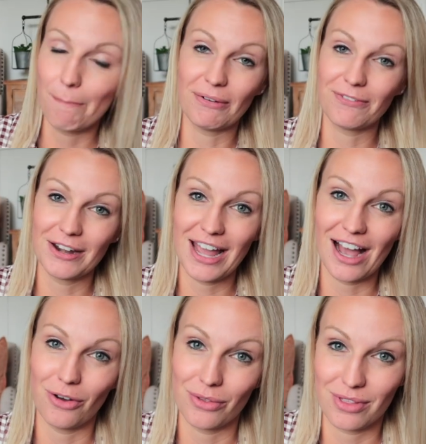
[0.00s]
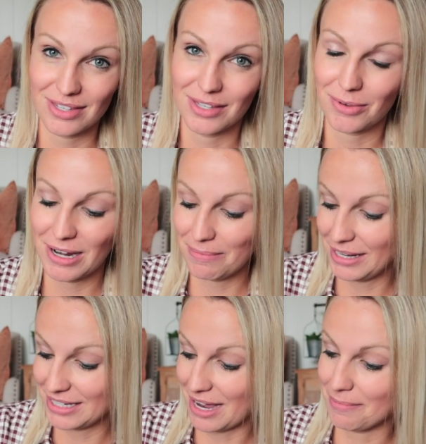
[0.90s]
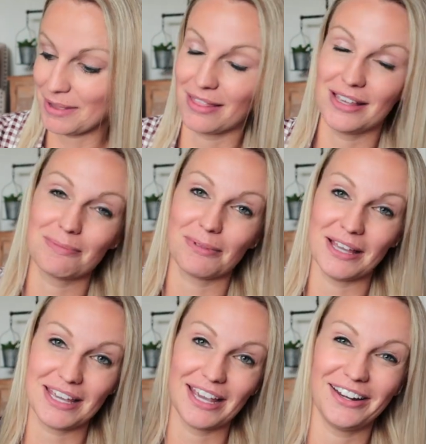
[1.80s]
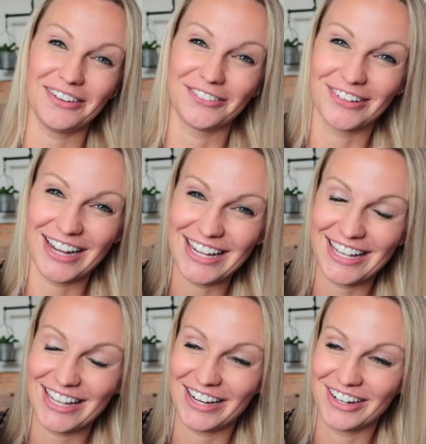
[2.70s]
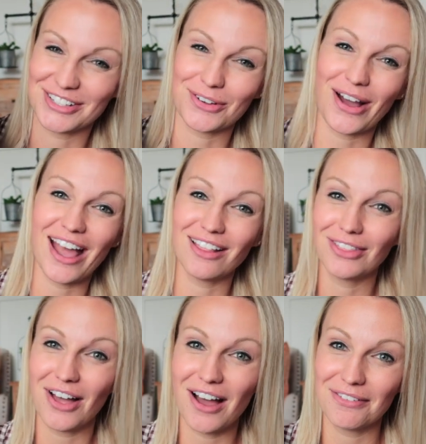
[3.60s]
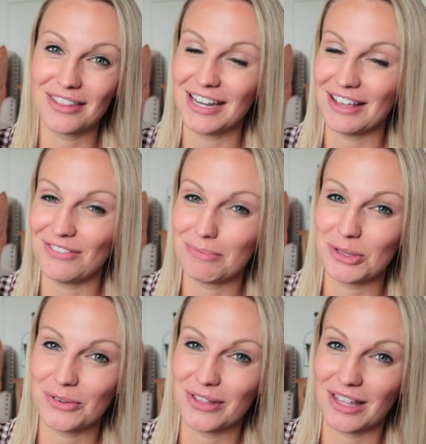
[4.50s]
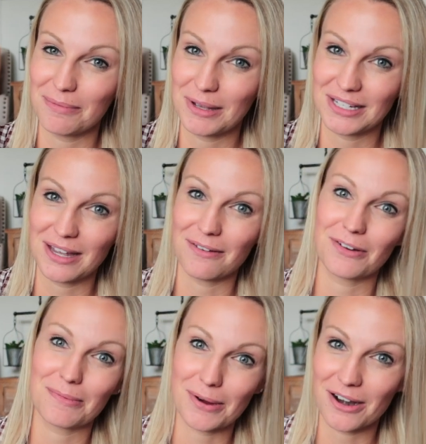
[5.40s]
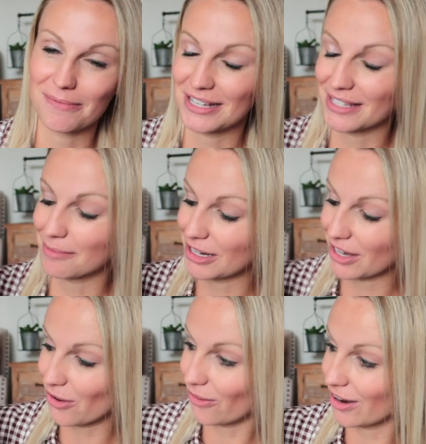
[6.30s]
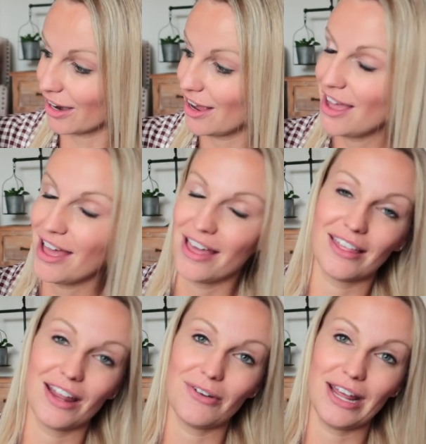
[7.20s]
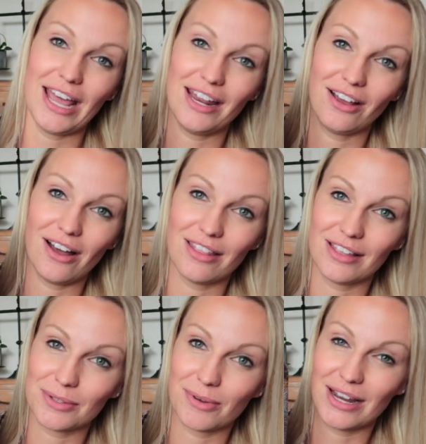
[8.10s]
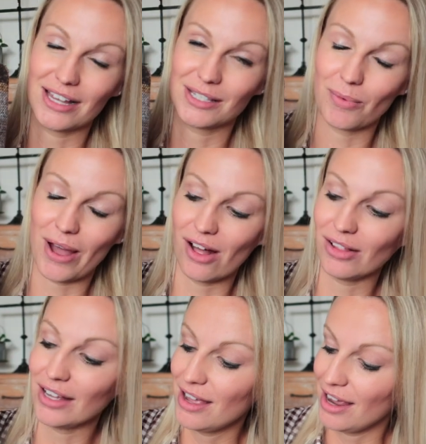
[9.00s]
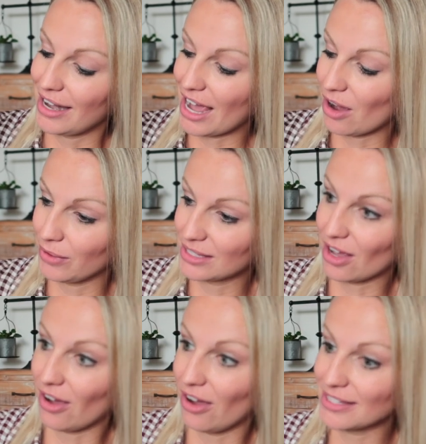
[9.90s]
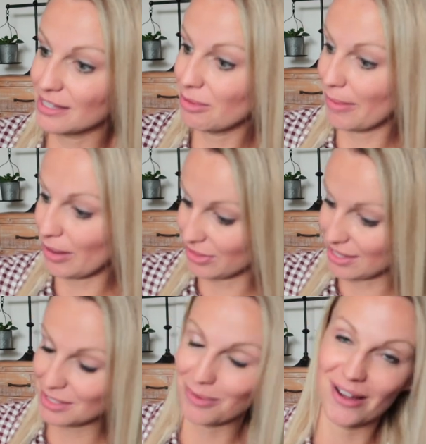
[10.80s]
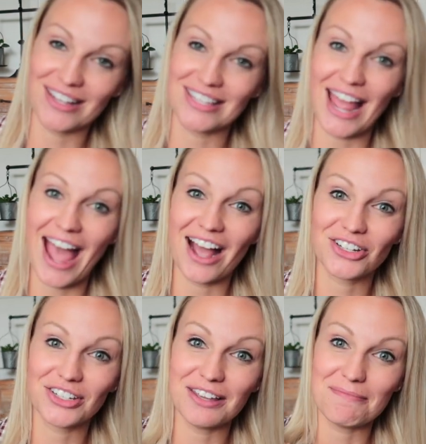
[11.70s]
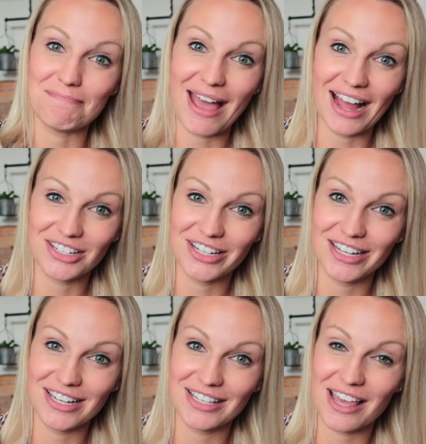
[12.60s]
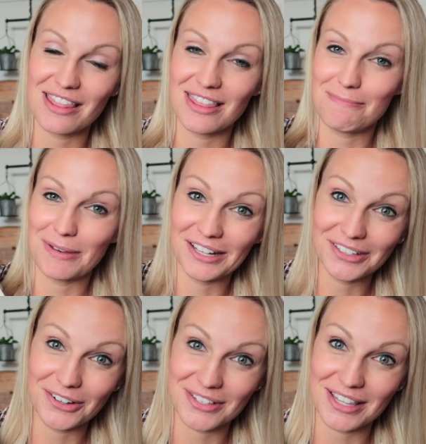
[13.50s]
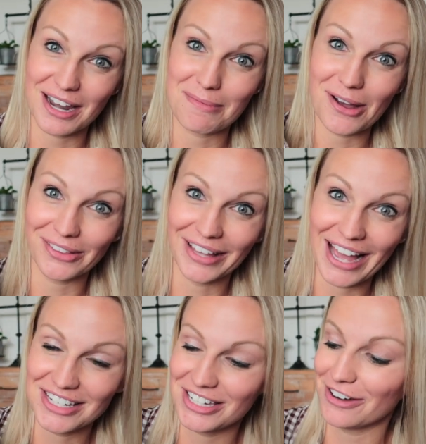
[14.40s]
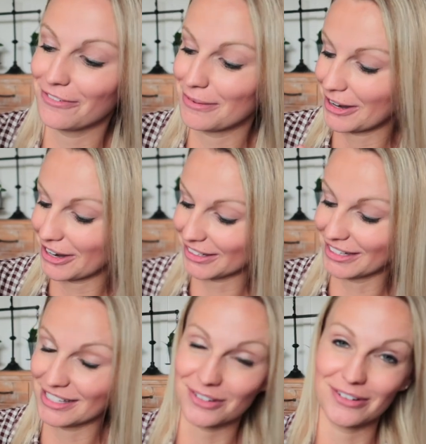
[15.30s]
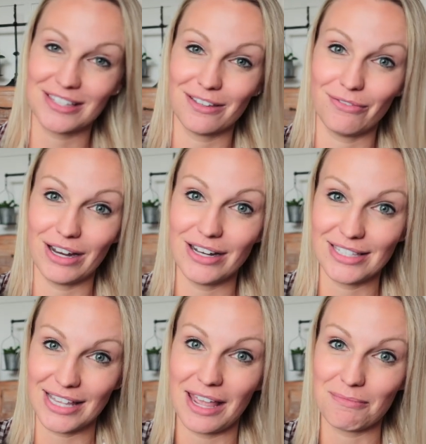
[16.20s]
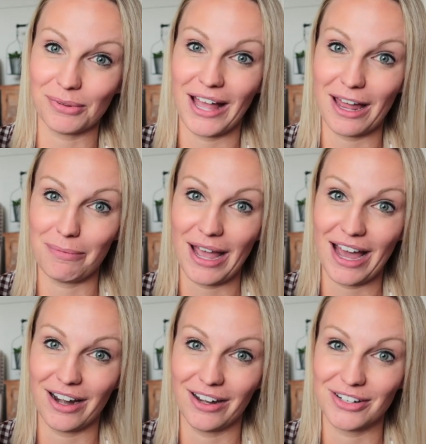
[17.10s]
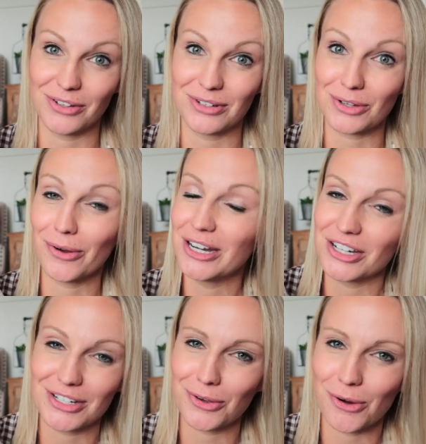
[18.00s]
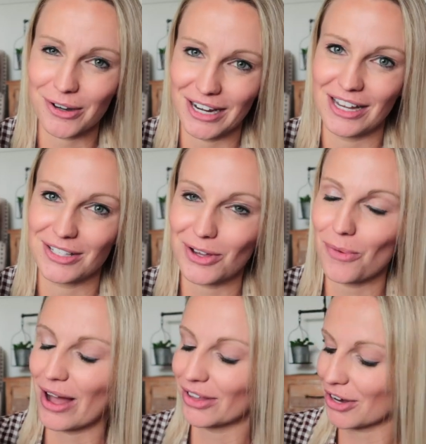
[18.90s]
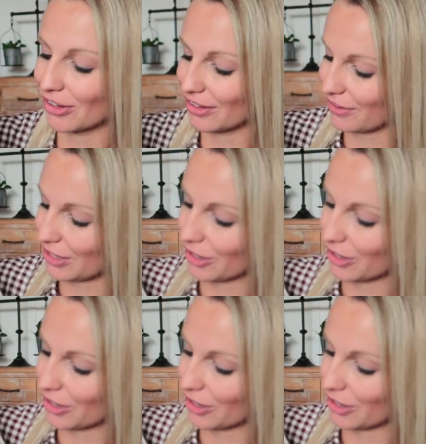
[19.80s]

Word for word: But for now, this is what I picked up. This blanket right here. So I loved the navy blue one that I picked up for part of my summer decor that I went ahead and got this one as well. Now, what's awesome about this one is it actually matches the pillows that I bought last year from Kirkland. So it's the very same plaid pattern. So it's going to just coordinate so well in our living